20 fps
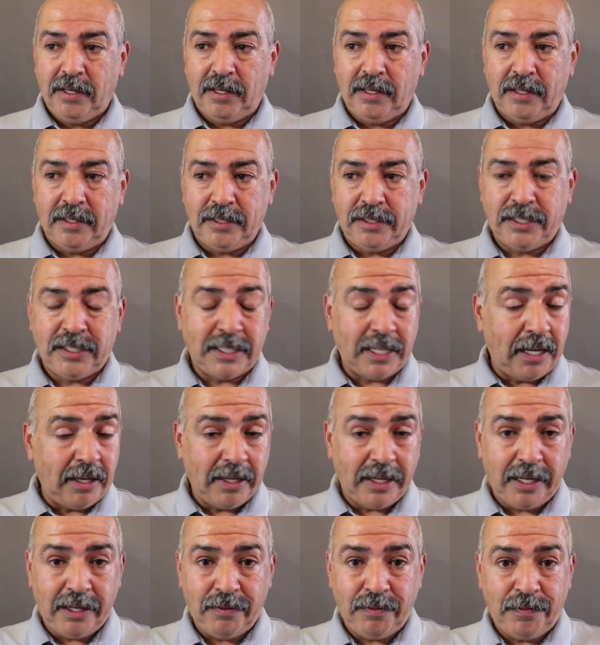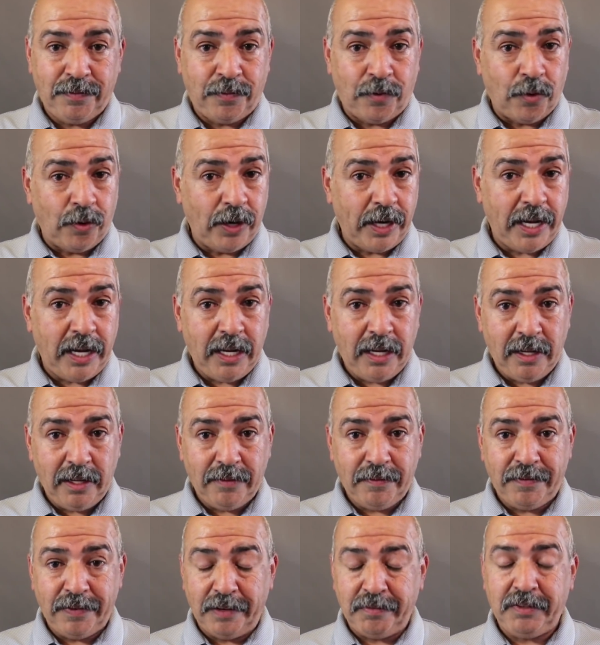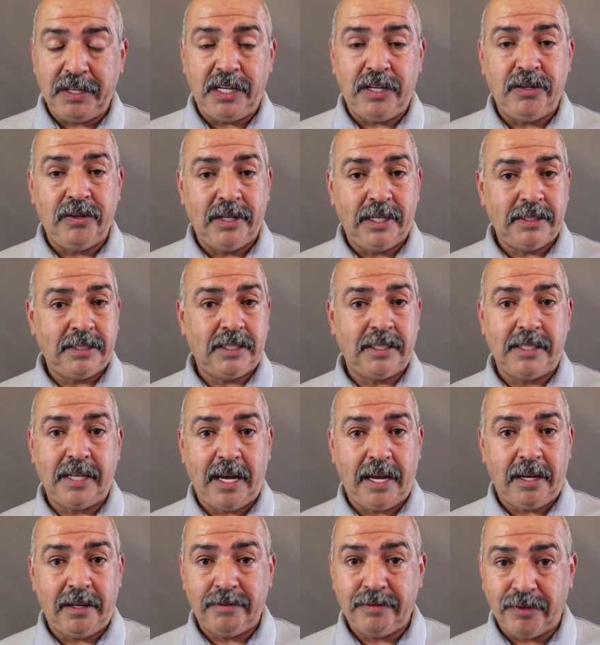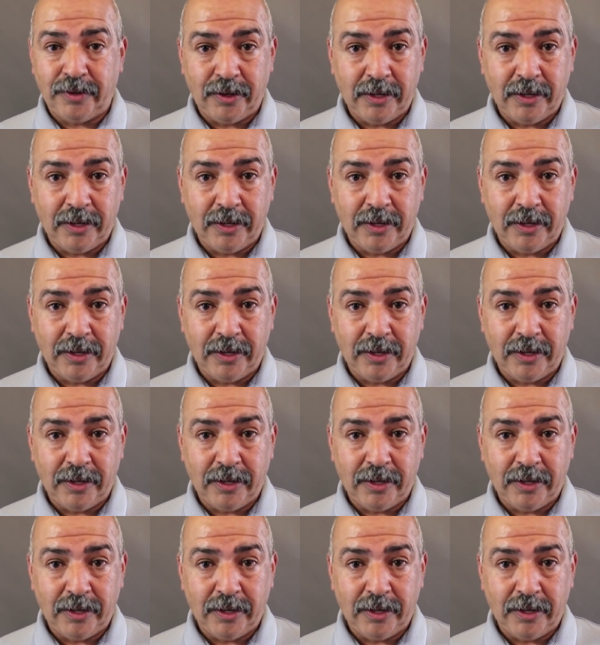selling 40, 50 units a day, for